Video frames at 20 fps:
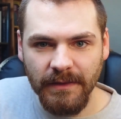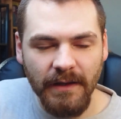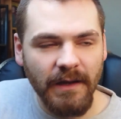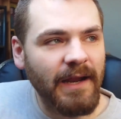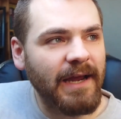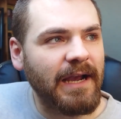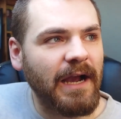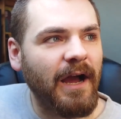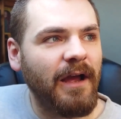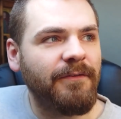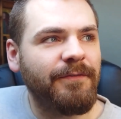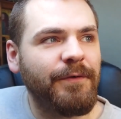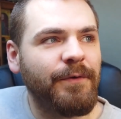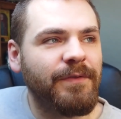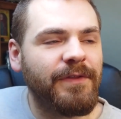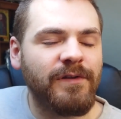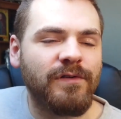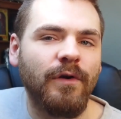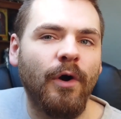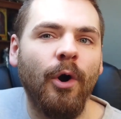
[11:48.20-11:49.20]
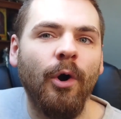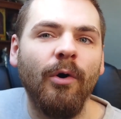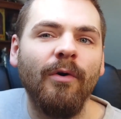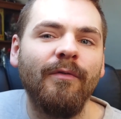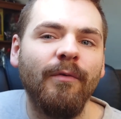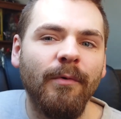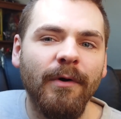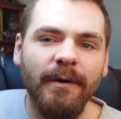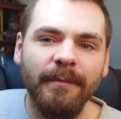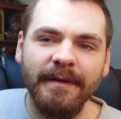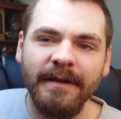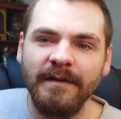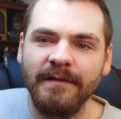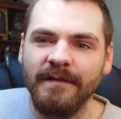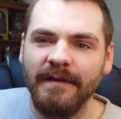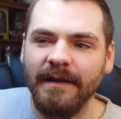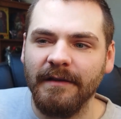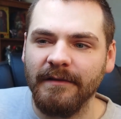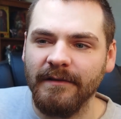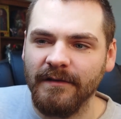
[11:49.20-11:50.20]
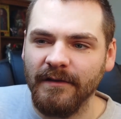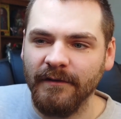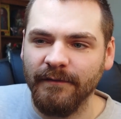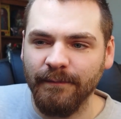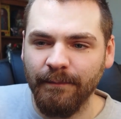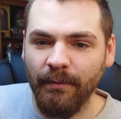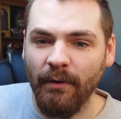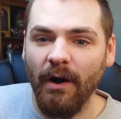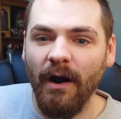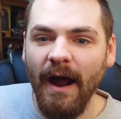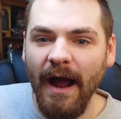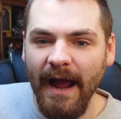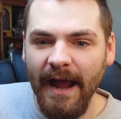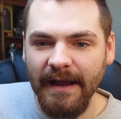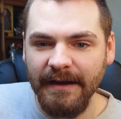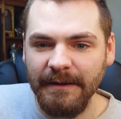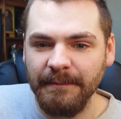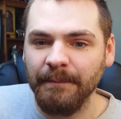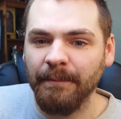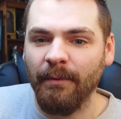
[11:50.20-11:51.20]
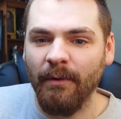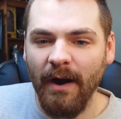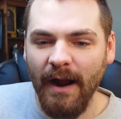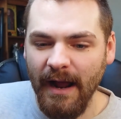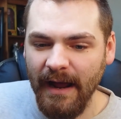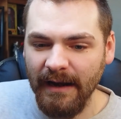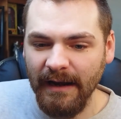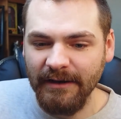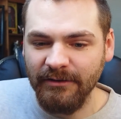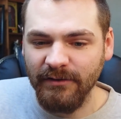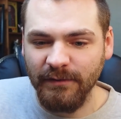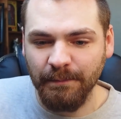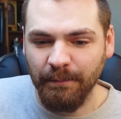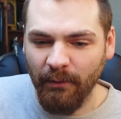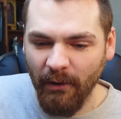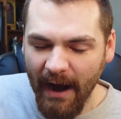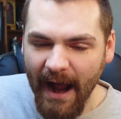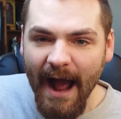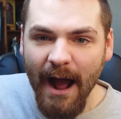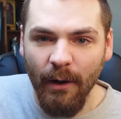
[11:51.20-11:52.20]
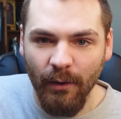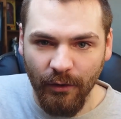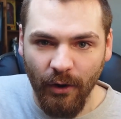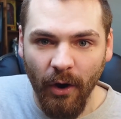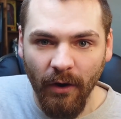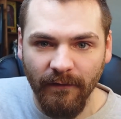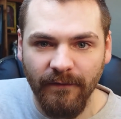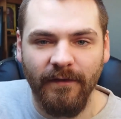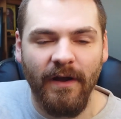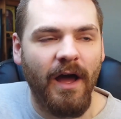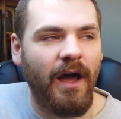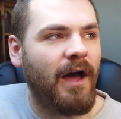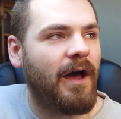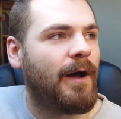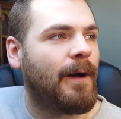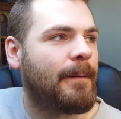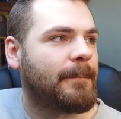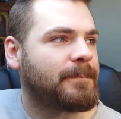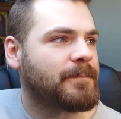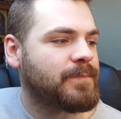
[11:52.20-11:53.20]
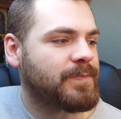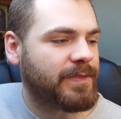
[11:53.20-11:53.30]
Like, I feel this overwhelming sense of pride and, like, just proud of her.